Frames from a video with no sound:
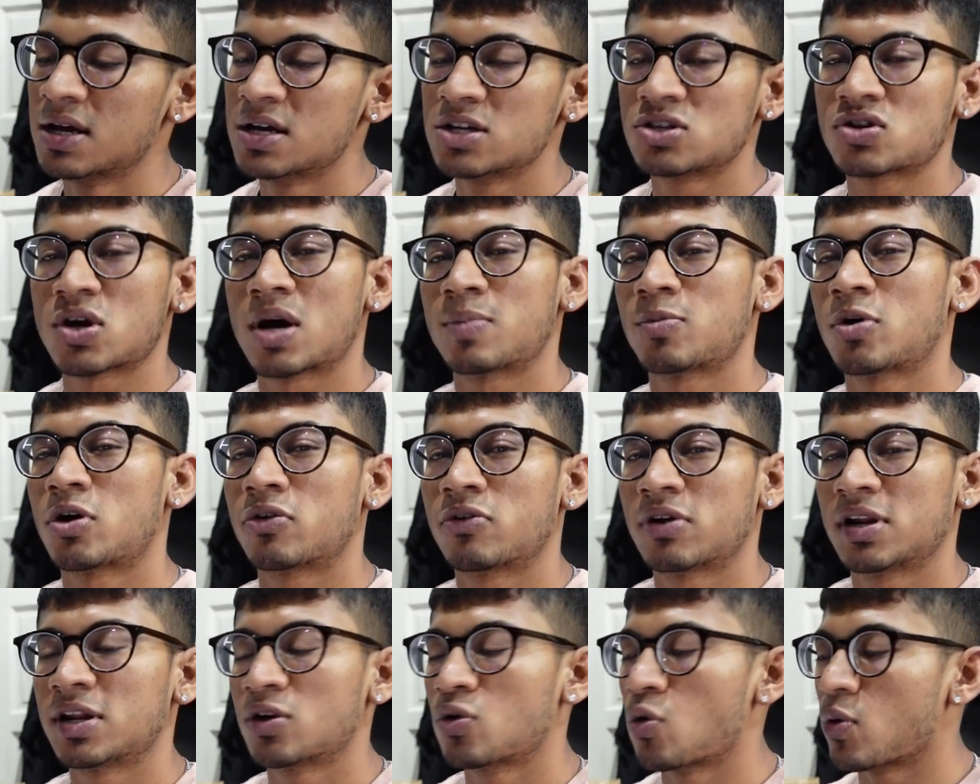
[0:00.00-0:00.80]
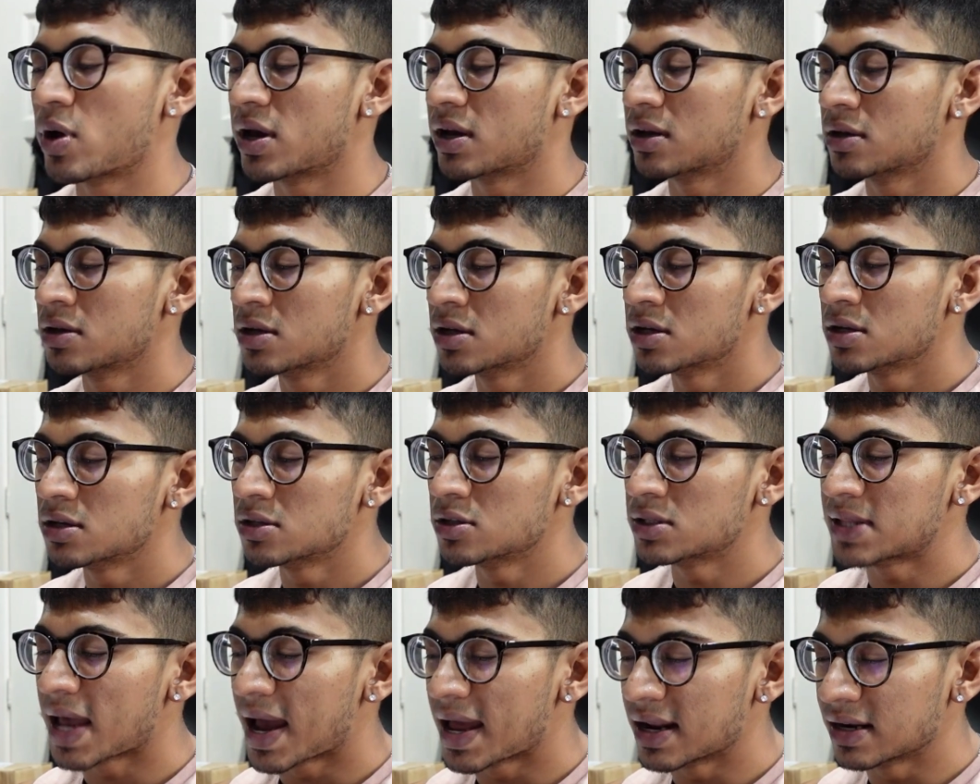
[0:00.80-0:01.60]
So I'm not really going
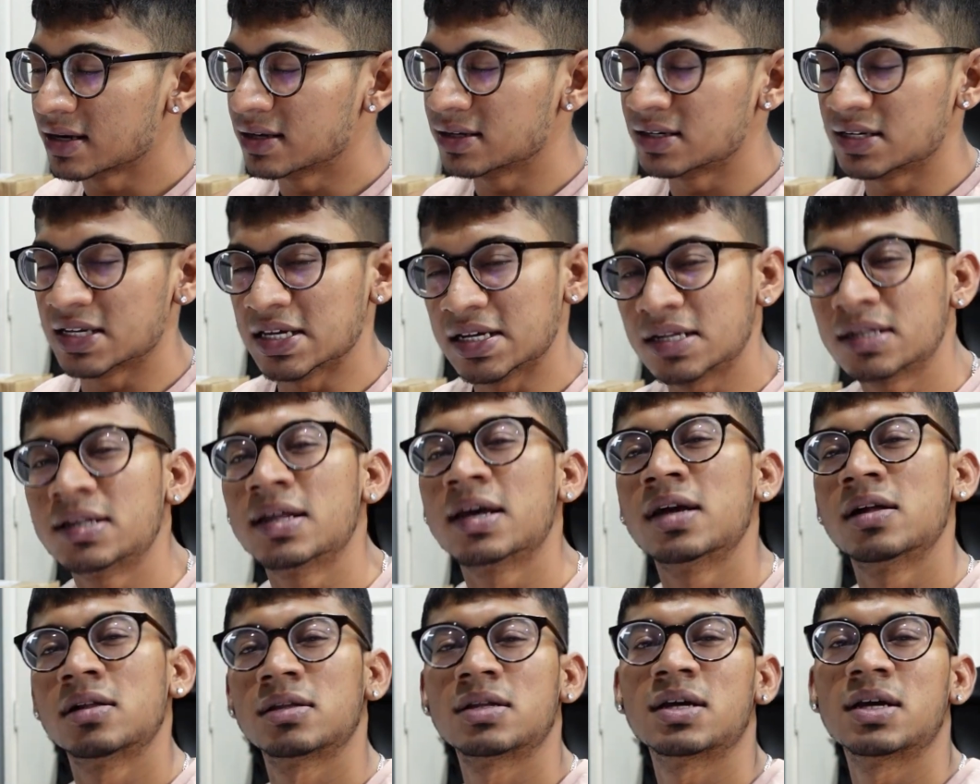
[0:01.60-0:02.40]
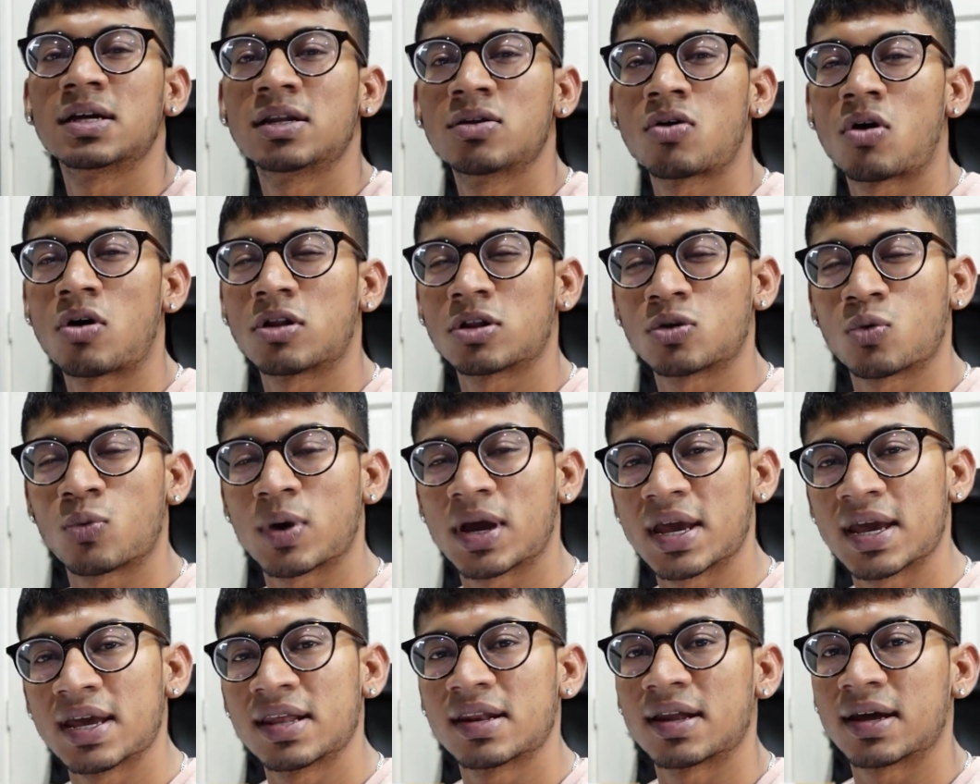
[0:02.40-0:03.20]
that detailed in, all the
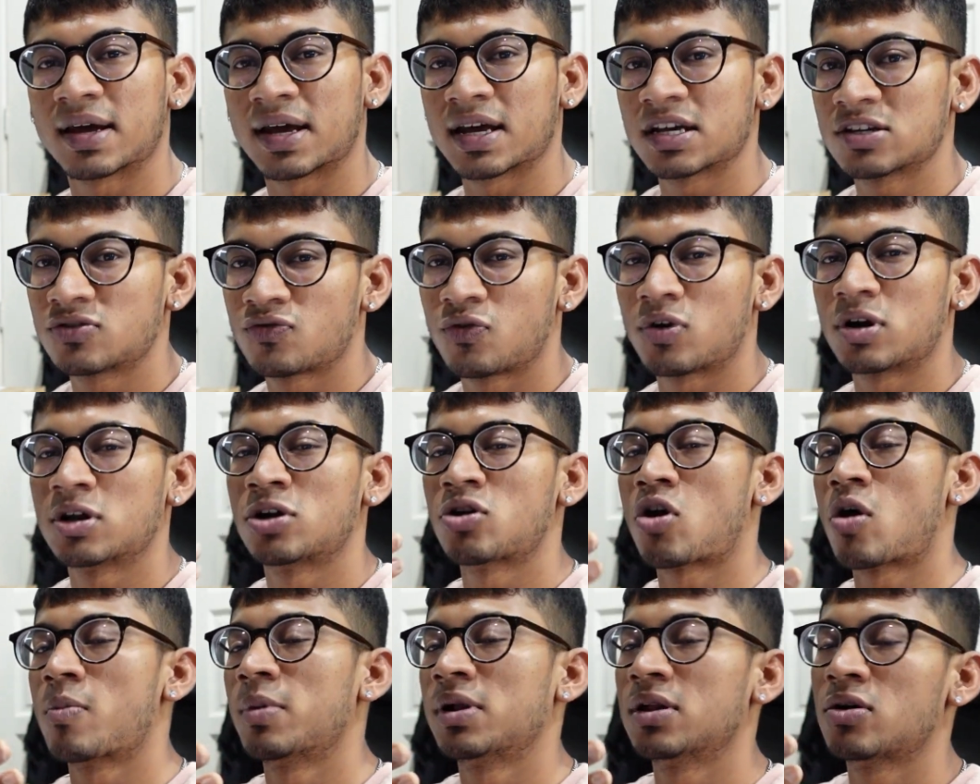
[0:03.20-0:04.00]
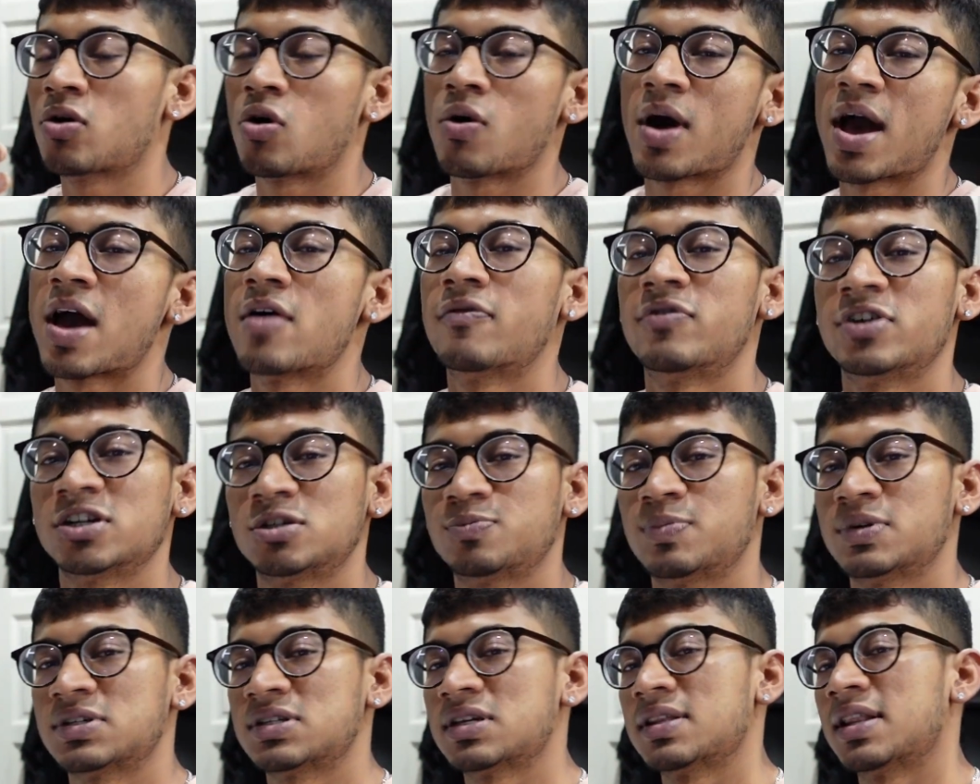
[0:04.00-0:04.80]
way in, I guess. For the normal or
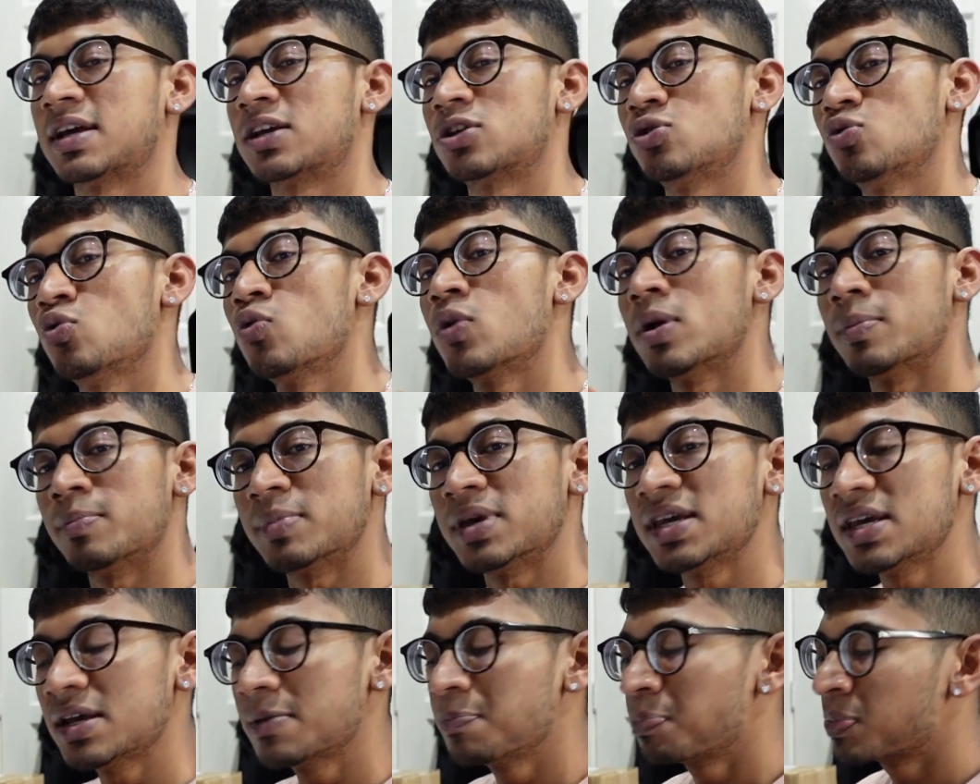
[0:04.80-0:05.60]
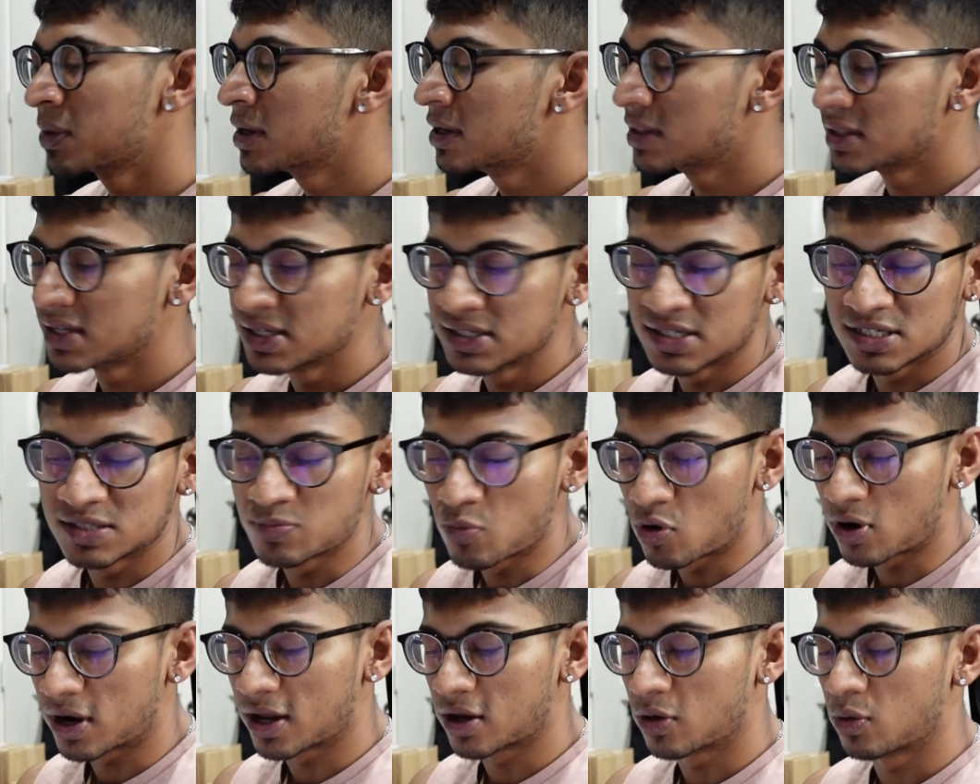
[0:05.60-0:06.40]
average person like you and me, this is
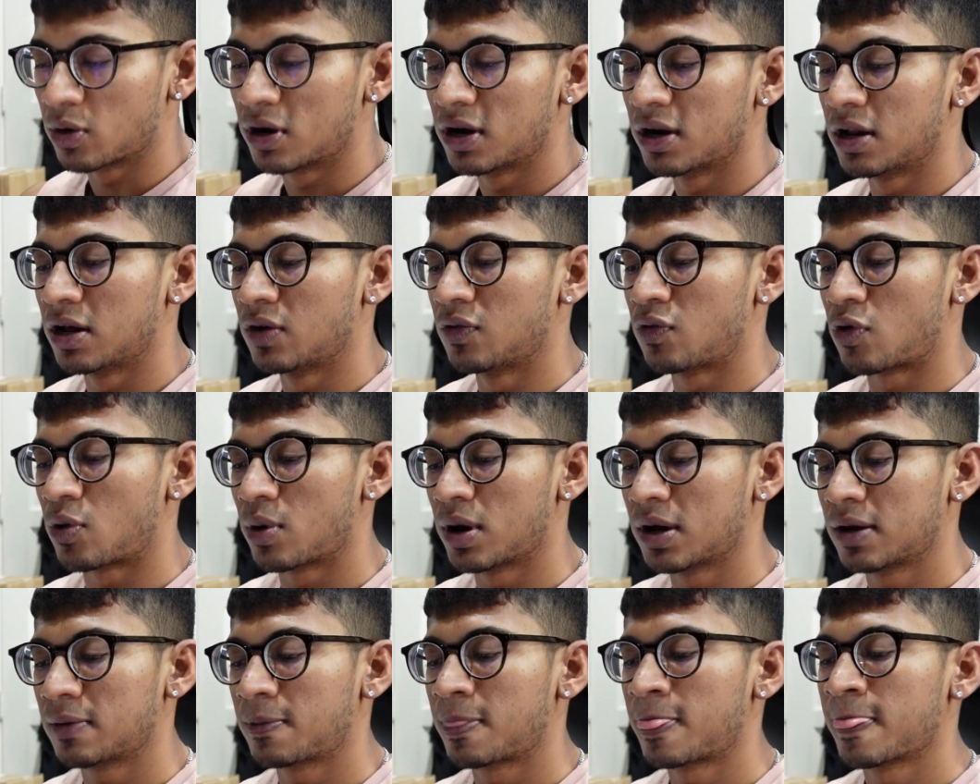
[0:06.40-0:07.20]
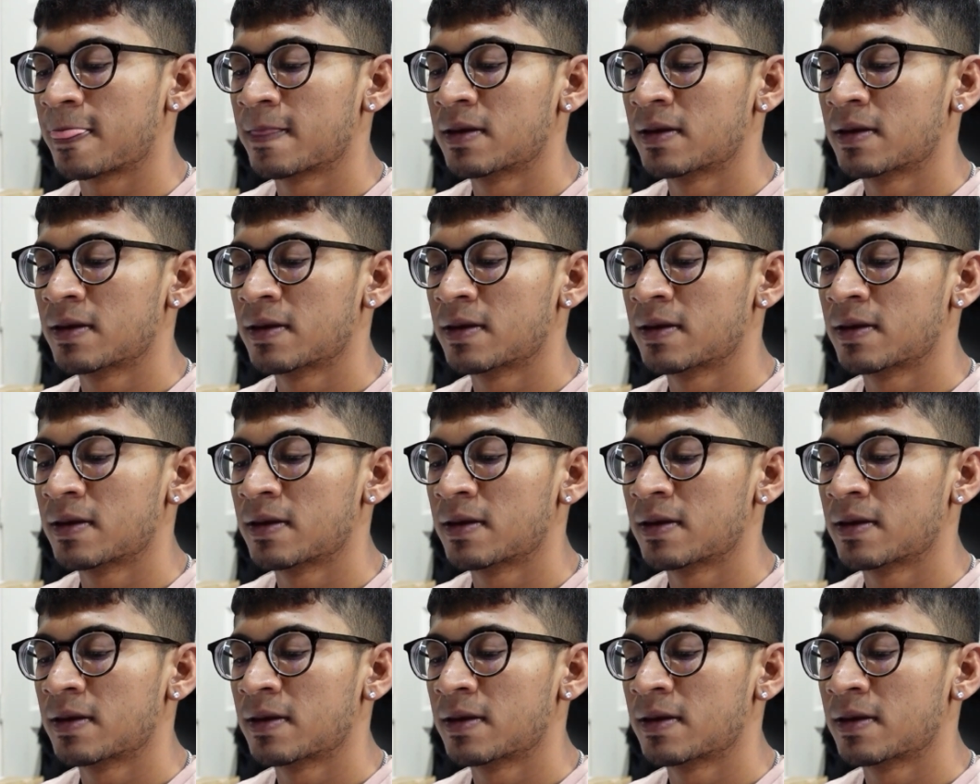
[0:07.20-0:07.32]
more than good enough, alright?